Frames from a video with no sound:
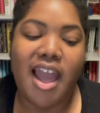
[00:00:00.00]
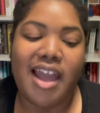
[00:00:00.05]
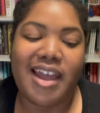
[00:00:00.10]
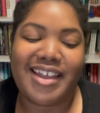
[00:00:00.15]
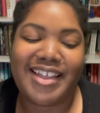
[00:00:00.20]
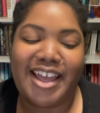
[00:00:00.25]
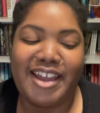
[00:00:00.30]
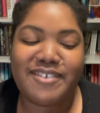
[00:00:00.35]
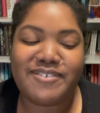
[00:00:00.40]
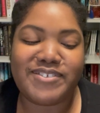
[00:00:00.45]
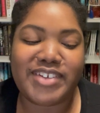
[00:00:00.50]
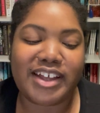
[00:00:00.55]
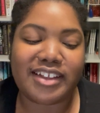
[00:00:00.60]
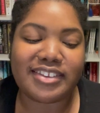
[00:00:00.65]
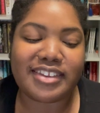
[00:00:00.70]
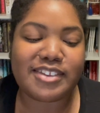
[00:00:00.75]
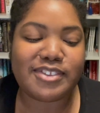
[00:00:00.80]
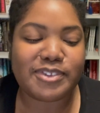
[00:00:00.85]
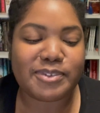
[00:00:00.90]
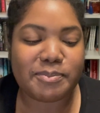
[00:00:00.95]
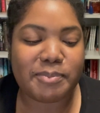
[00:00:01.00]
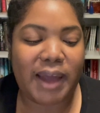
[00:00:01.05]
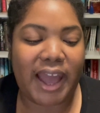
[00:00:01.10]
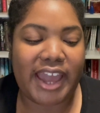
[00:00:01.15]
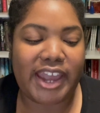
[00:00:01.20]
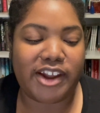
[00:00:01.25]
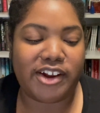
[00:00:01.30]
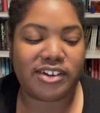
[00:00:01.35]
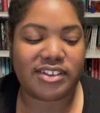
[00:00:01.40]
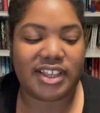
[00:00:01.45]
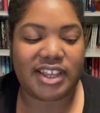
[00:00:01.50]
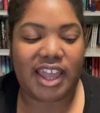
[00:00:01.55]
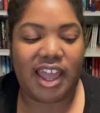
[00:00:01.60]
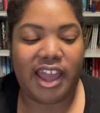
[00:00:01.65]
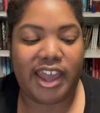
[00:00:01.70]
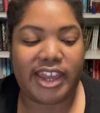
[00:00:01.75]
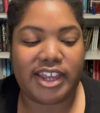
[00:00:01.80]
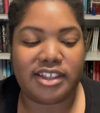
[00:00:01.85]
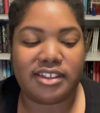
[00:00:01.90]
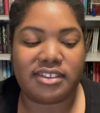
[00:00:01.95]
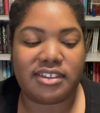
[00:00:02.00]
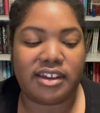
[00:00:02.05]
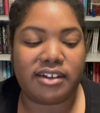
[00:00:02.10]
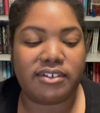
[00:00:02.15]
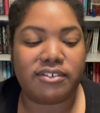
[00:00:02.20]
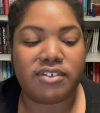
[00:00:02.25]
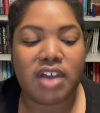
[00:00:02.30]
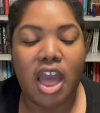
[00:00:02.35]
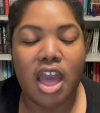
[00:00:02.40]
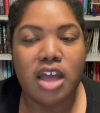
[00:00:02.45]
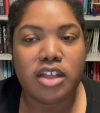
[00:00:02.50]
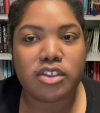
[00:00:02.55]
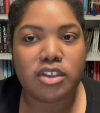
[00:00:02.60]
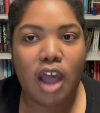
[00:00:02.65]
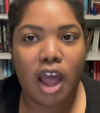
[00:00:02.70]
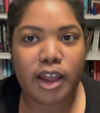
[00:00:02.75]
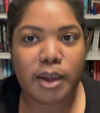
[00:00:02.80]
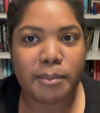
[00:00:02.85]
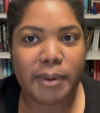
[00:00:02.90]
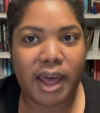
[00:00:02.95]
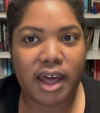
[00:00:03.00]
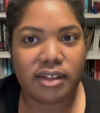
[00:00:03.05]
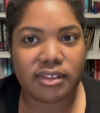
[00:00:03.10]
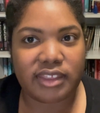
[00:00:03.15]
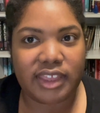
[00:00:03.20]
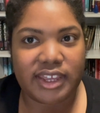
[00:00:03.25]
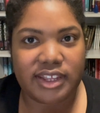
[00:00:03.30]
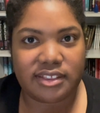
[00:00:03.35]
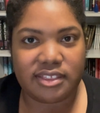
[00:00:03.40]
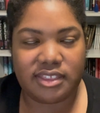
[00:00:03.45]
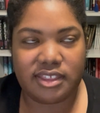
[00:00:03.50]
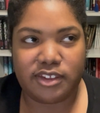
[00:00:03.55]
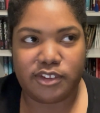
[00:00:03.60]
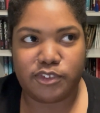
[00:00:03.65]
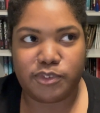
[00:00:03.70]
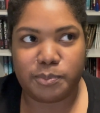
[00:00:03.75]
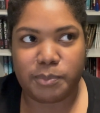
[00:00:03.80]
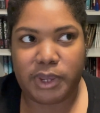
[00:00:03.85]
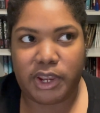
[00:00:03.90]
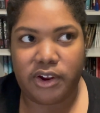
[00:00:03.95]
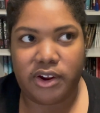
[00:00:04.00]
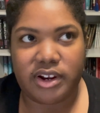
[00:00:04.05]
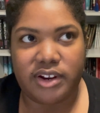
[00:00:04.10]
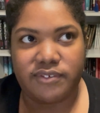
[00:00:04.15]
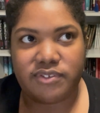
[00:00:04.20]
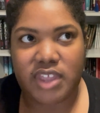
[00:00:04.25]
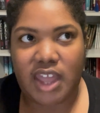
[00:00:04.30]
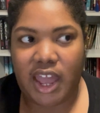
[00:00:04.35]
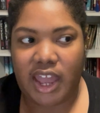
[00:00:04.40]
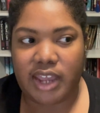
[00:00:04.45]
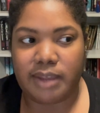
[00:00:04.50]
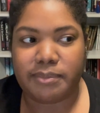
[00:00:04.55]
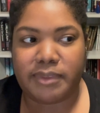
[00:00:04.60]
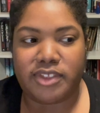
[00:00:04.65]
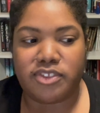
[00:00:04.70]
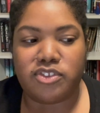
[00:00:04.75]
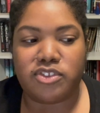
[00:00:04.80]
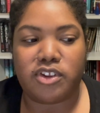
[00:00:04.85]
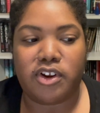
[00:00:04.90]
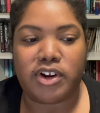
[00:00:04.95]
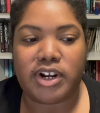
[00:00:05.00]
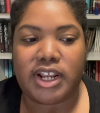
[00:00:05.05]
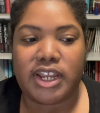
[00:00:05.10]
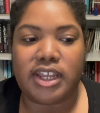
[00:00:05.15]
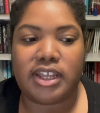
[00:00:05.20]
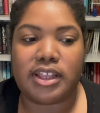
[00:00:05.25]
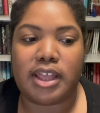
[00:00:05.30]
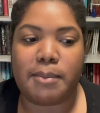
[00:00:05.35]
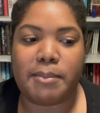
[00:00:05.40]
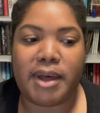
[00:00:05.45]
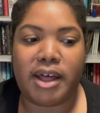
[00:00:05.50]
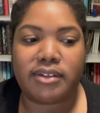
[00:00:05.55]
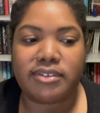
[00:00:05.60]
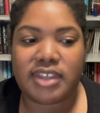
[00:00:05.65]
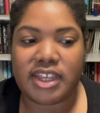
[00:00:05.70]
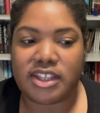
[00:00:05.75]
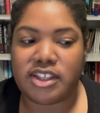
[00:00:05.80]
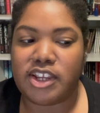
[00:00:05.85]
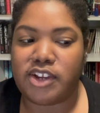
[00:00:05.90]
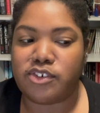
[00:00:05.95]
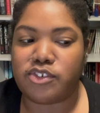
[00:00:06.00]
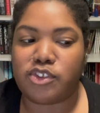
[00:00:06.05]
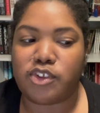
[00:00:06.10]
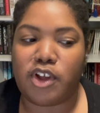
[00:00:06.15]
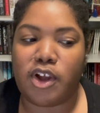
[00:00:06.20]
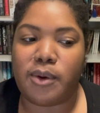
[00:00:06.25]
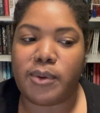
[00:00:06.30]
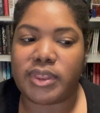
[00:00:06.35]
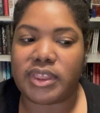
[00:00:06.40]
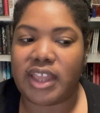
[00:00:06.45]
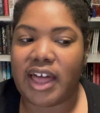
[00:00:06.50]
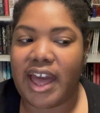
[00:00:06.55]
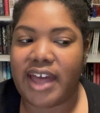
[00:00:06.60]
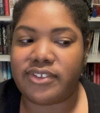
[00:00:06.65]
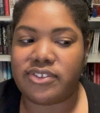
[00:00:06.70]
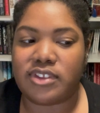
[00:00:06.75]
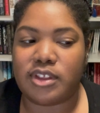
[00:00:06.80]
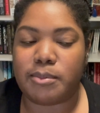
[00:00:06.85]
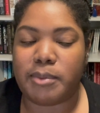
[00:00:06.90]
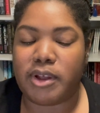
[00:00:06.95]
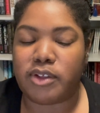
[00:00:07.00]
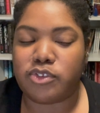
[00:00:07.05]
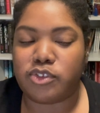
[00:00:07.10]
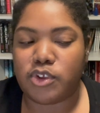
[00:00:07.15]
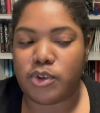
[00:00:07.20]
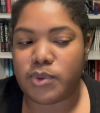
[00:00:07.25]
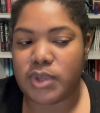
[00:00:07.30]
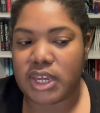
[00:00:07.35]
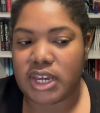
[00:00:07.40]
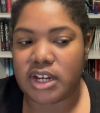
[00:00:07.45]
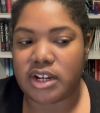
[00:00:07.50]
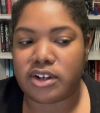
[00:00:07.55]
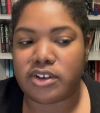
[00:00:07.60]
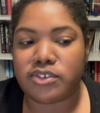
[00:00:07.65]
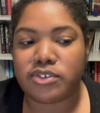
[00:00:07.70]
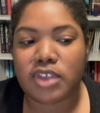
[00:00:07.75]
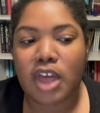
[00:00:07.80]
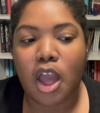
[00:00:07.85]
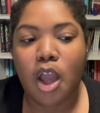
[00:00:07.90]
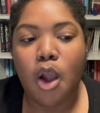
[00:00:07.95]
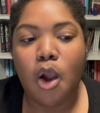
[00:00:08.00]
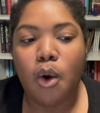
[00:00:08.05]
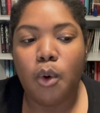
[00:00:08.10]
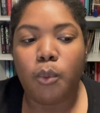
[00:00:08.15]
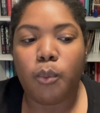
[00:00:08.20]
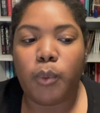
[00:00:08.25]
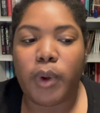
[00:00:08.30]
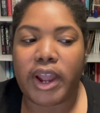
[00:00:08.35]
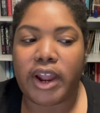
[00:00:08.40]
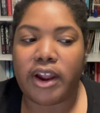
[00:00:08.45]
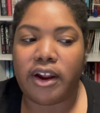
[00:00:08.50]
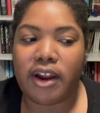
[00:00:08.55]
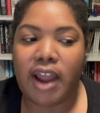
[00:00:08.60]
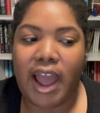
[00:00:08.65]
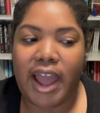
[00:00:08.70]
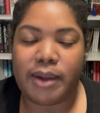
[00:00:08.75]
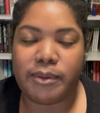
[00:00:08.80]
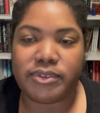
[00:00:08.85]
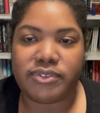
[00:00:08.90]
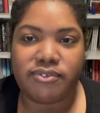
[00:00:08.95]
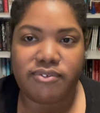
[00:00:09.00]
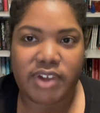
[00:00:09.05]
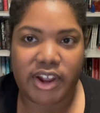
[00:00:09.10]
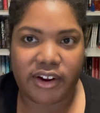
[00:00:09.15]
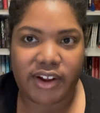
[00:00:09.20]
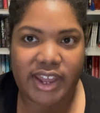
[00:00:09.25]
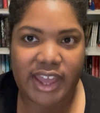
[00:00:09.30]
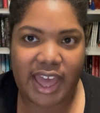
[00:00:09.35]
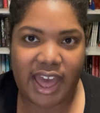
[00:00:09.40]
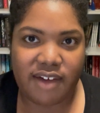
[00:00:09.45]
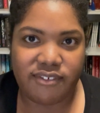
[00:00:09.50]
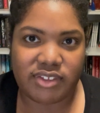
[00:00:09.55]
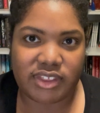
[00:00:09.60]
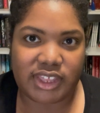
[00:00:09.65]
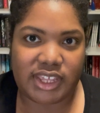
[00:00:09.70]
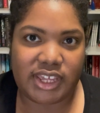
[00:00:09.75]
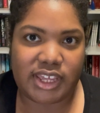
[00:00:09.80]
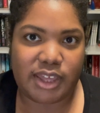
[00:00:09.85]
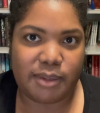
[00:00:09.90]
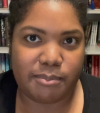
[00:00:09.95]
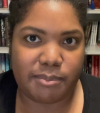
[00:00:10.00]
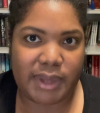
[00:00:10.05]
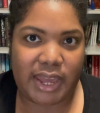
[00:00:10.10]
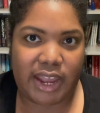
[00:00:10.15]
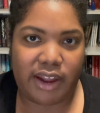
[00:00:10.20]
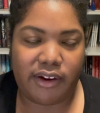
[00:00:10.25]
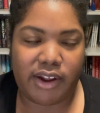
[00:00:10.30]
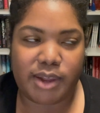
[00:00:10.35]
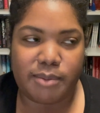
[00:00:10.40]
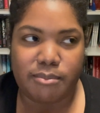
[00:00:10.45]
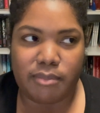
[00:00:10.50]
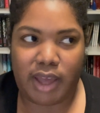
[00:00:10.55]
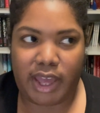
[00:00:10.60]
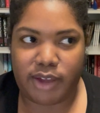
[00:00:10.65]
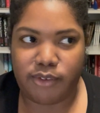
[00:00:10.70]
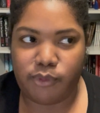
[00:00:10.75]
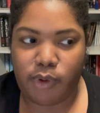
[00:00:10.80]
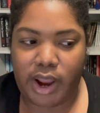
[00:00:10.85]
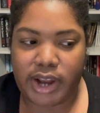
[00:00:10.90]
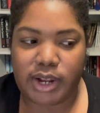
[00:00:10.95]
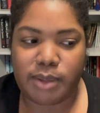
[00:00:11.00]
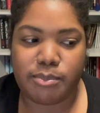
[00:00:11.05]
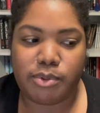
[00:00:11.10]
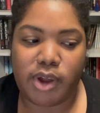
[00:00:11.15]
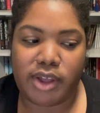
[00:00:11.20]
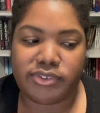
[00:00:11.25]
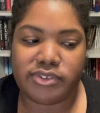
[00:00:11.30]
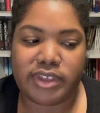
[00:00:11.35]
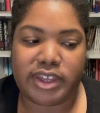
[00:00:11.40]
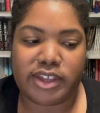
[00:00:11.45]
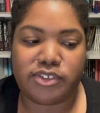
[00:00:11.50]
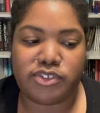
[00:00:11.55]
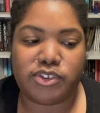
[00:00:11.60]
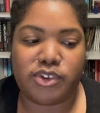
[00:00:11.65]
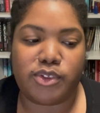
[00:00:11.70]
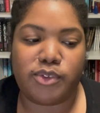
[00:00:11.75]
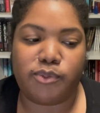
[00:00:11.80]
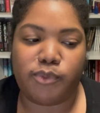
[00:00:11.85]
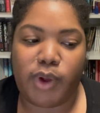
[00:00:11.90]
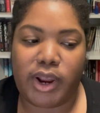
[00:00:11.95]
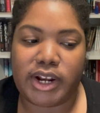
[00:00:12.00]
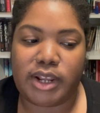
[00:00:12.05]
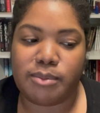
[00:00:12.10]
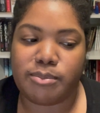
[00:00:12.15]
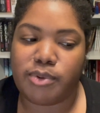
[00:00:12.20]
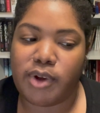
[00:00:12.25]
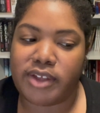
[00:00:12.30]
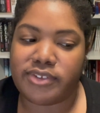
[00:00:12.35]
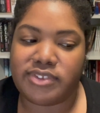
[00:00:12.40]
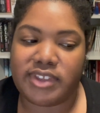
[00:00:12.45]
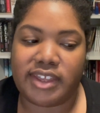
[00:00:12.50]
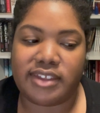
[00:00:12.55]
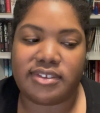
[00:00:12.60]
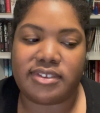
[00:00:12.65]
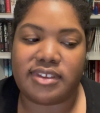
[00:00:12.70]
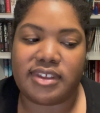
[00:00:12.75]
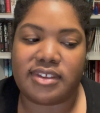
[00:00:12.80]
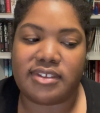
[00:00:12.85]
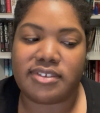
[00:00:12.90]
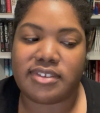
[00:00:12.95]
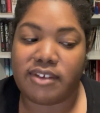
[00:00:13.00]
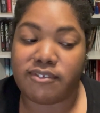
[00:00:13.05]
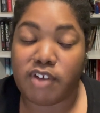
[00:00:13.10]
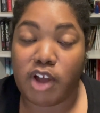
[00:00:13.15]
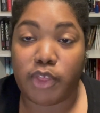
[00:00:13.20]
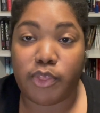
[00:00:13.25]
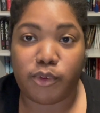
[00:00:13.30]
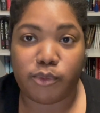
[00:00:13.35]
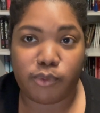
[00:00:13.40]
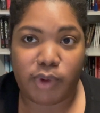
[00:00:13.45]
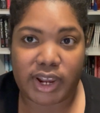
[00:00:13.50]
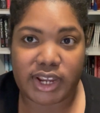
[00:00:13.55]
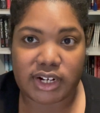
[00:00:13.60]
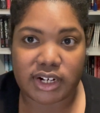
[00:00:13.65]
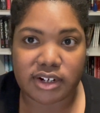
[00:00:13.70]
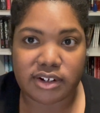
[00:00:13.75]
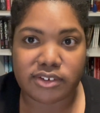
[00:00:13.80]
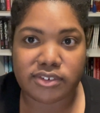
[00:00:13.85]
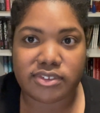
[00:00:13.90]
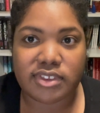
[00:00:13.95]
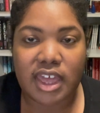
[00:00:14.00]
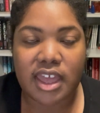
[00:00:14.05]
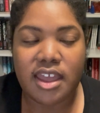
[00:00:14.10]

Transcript: And I felt inspired to kind of talk about like this period of time that started about 10 years ago and lasted about two years where I was very heavily comparing my writing process to the writing processes of other writers